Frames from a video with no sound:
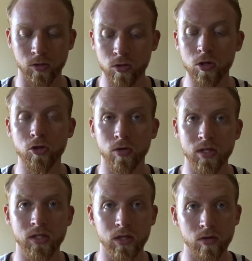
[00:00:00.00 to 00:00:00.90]

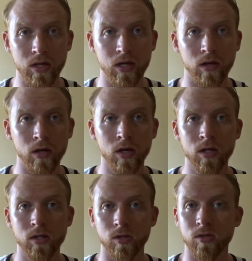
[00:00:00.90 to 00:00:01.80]
nutrients that you need.
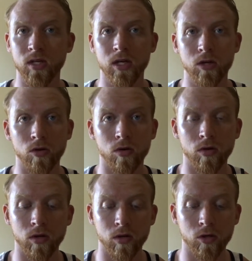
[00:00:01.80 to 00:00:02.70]
So say
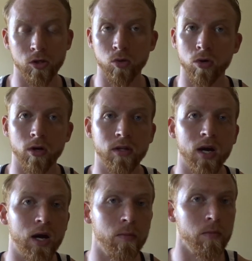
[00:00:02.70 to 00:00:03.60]
you're short on
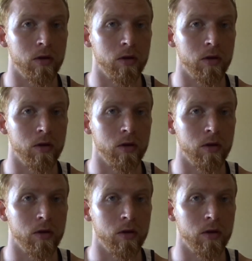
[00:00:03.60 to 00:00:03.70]
time,